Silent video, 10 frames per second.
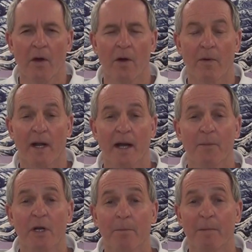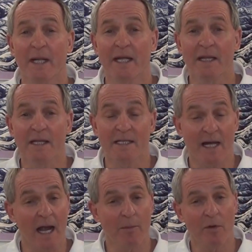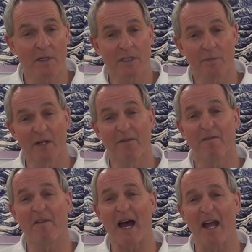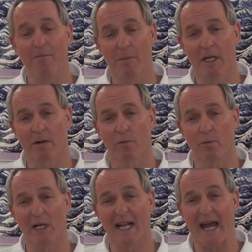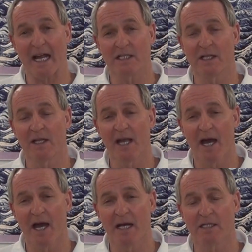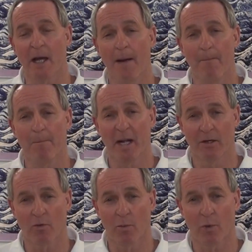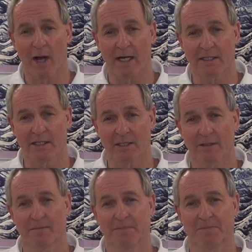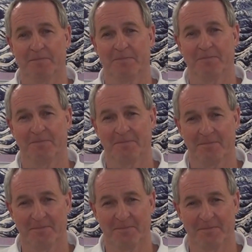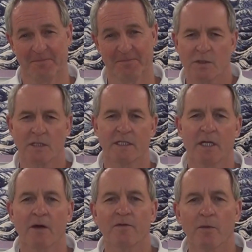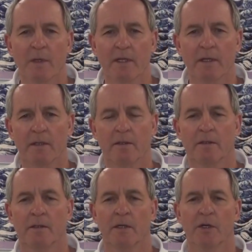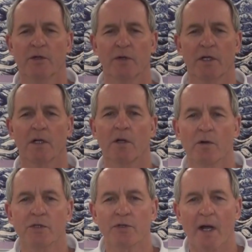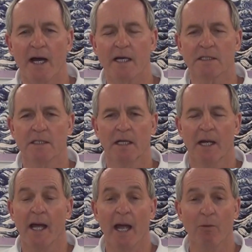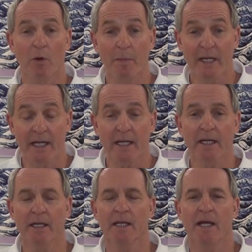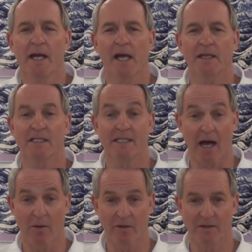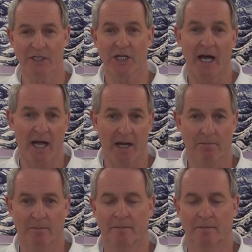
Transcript: All right, I'm going to begin the timer. This will be a 5-minute relaxing the eyes micropractice. So sit comfortably. You can close your eyes, and we'll begin at the sound of the chime.